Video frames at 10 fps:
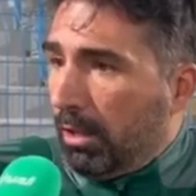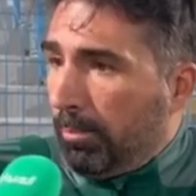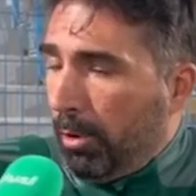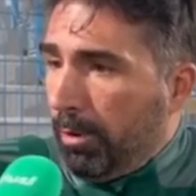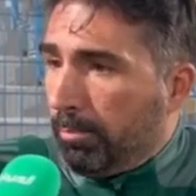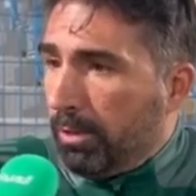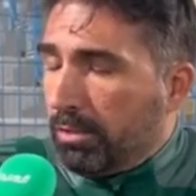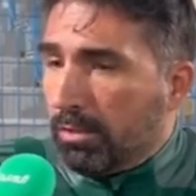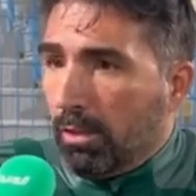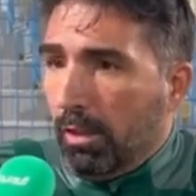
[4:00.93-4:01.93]

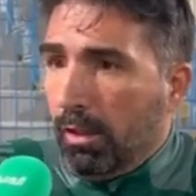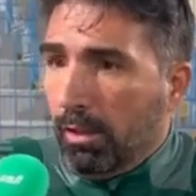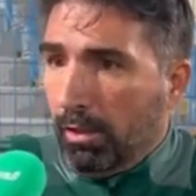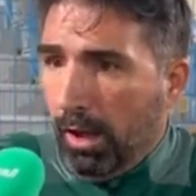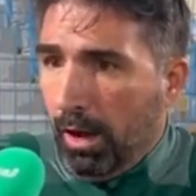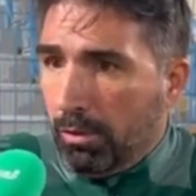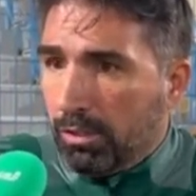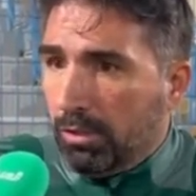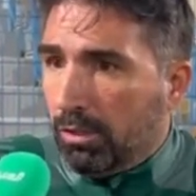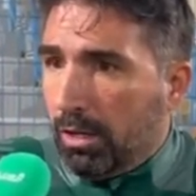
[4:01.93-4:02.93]
appointments. Our
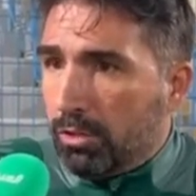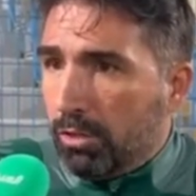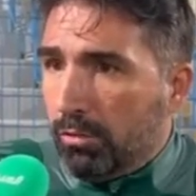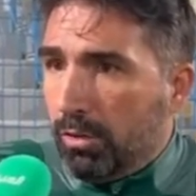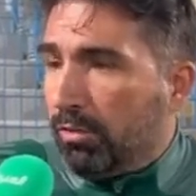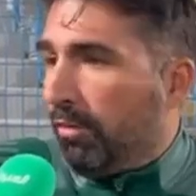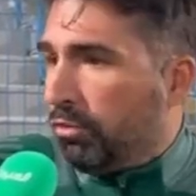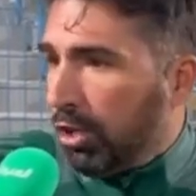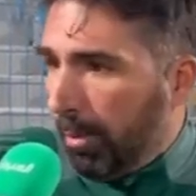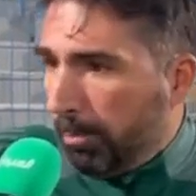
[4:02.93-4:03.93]
international referees
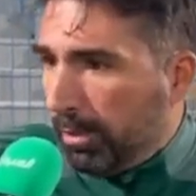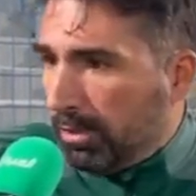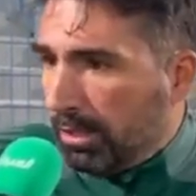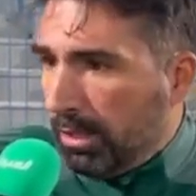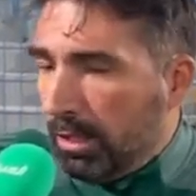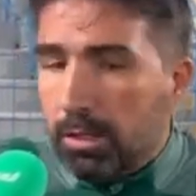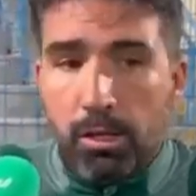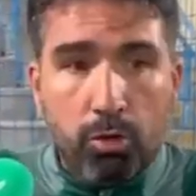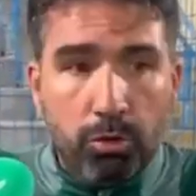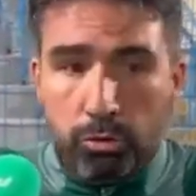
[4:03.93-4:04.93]
have Champions League,
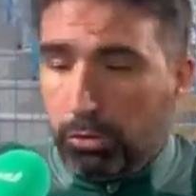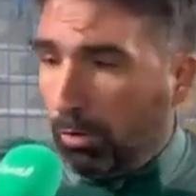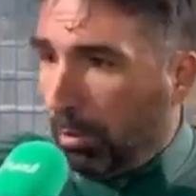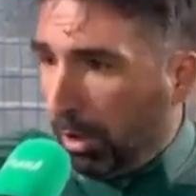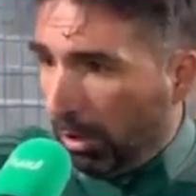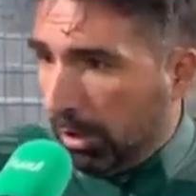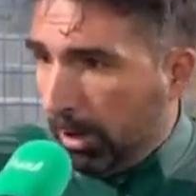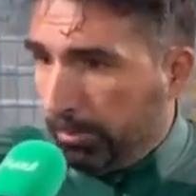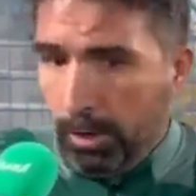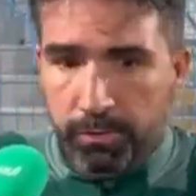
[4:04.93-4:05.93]
they go to the World
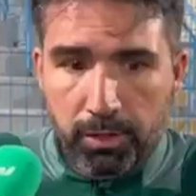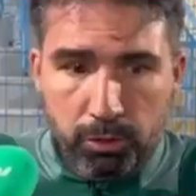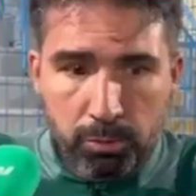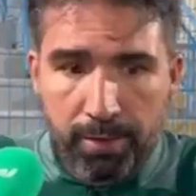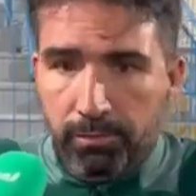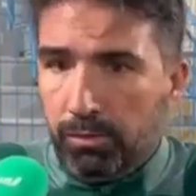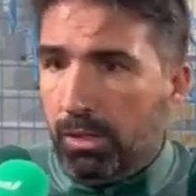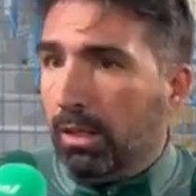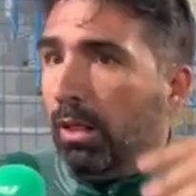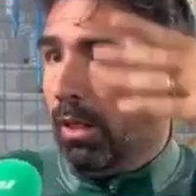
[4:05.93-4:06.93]
Cup under
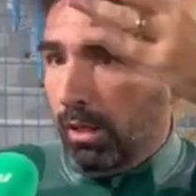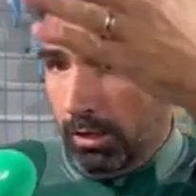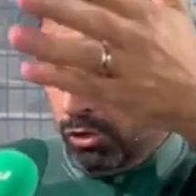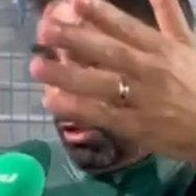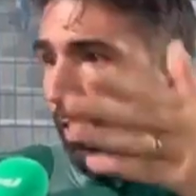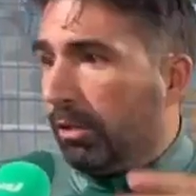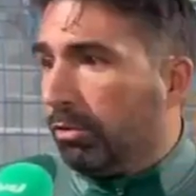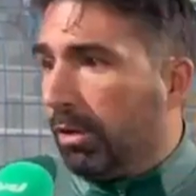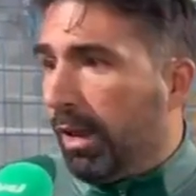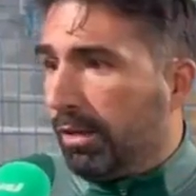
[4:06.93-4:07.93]
20, inshallah
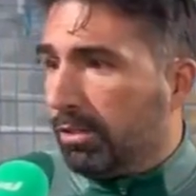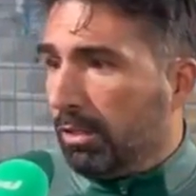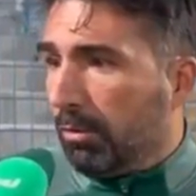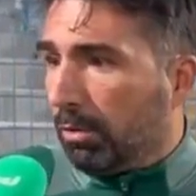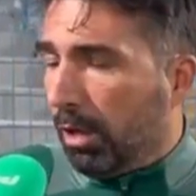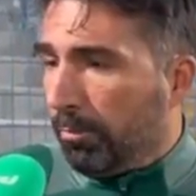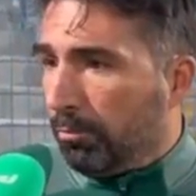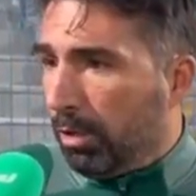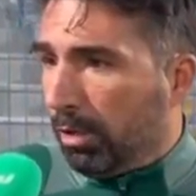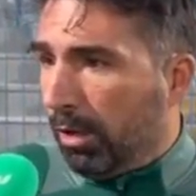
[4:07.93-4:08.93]
to the next year Club
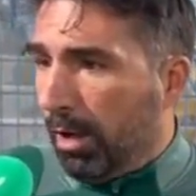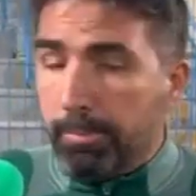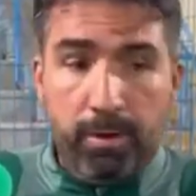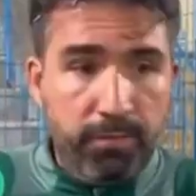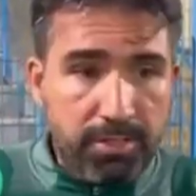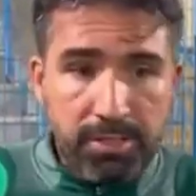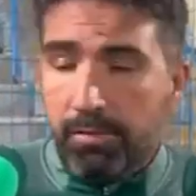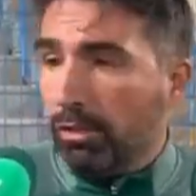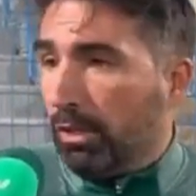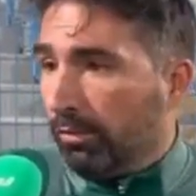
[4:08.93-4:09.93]
World Cup, under
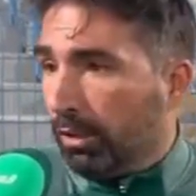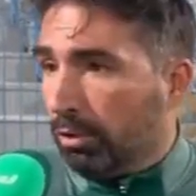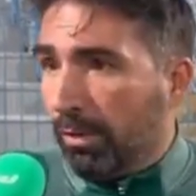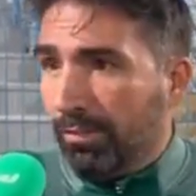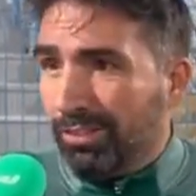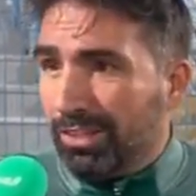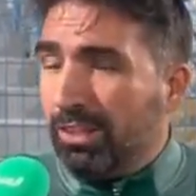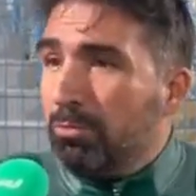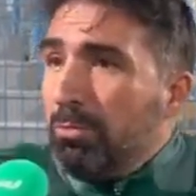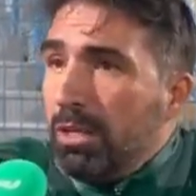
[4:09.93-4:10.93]
17, under 20.
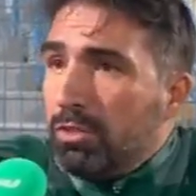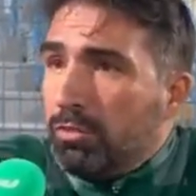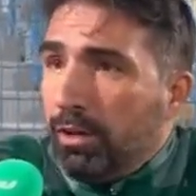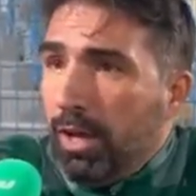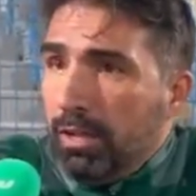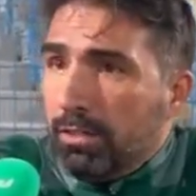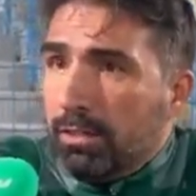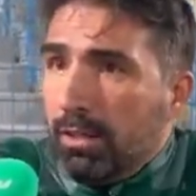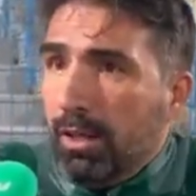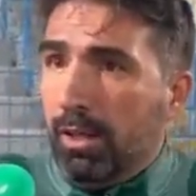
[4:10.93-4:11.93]
It means for
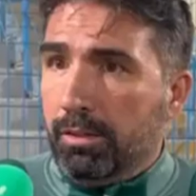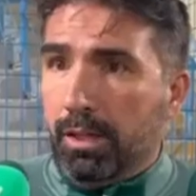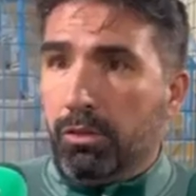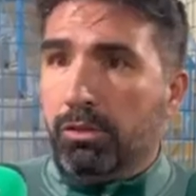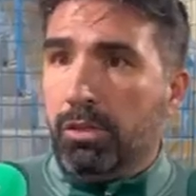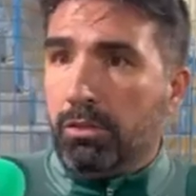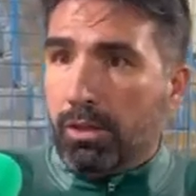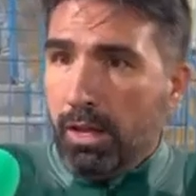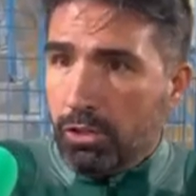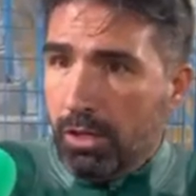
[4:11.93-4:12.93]
us that on the
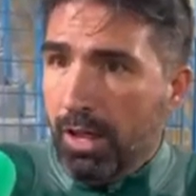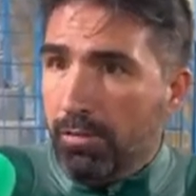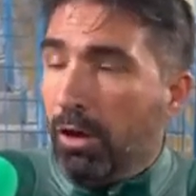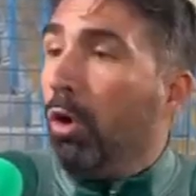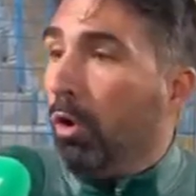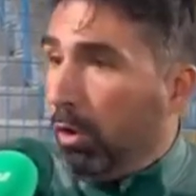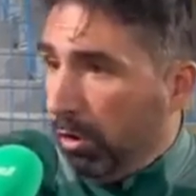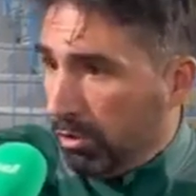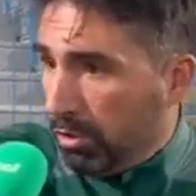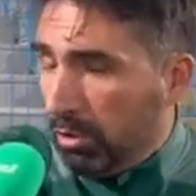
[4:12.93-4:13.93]
international level
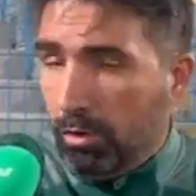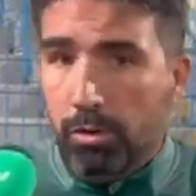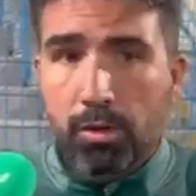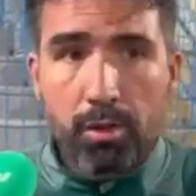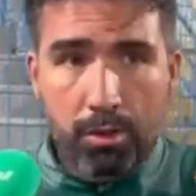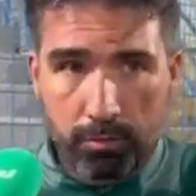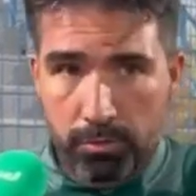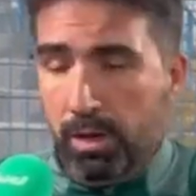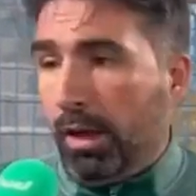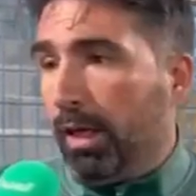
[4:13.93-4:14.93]
also
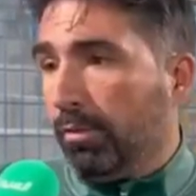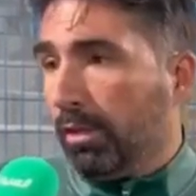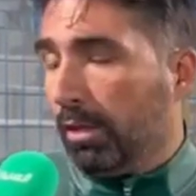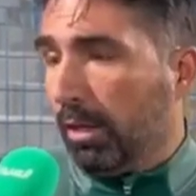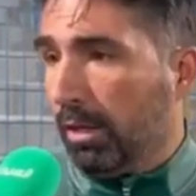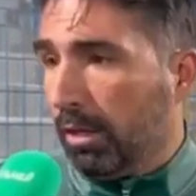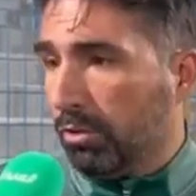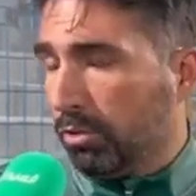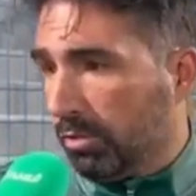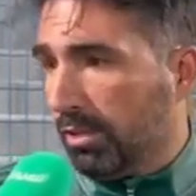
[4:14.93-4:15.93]
we are having
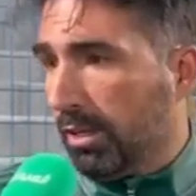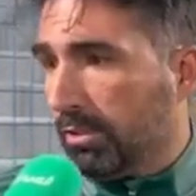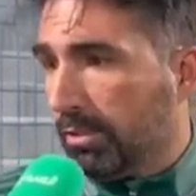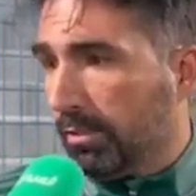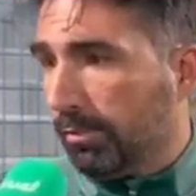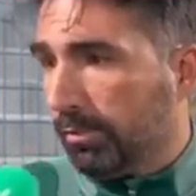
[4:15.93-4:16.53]
success.